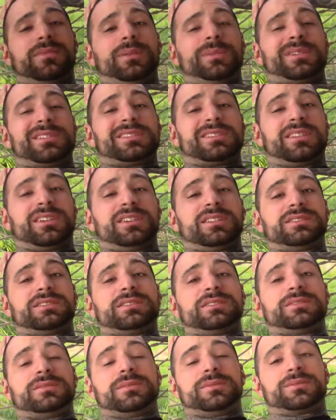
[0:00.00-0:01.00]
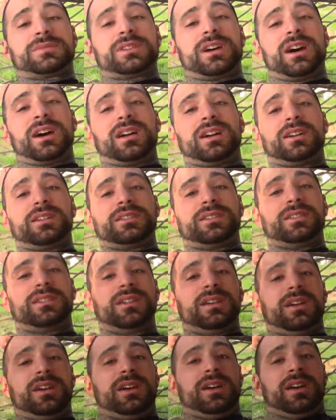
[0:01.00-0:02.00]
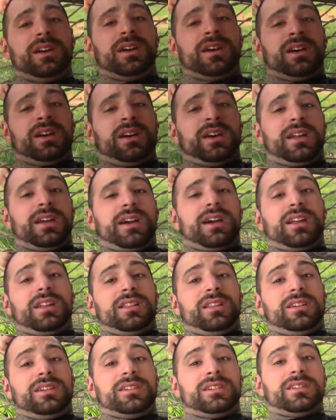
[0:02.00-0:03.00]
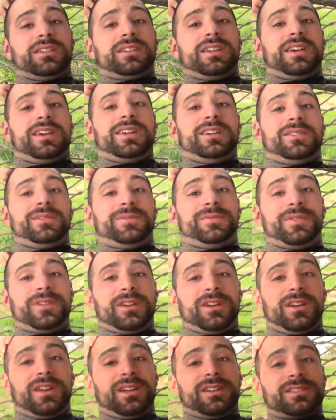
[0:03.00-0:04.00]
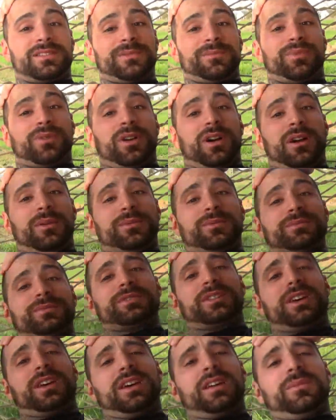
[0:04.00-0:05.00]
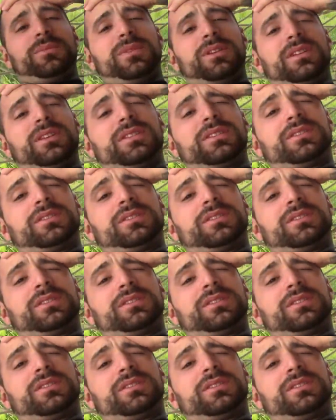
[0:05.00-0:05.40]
I'm exhausted. I'm tired. And I got a long day of figuring out some problems ahead of me.